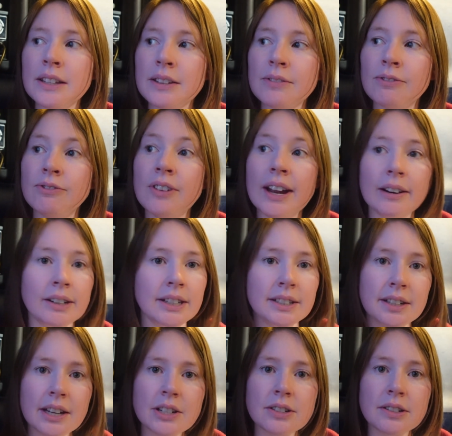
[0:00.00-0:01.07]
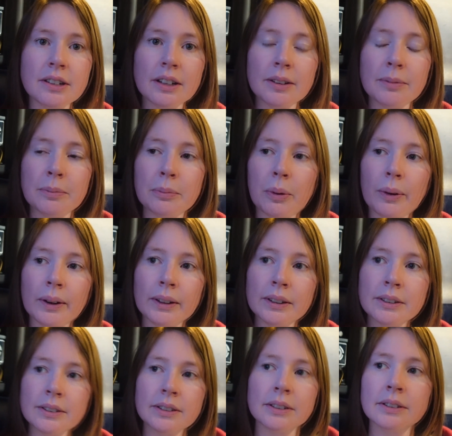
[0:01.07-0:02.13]
Very industrial.
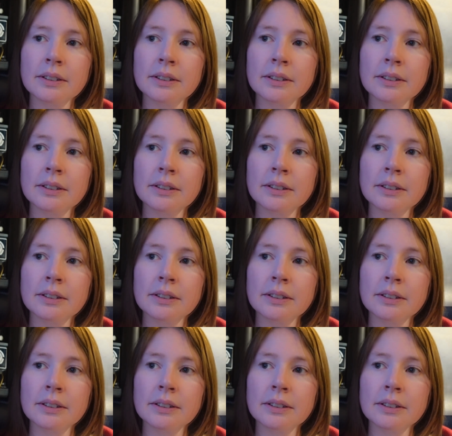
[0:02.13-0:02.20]
Portland.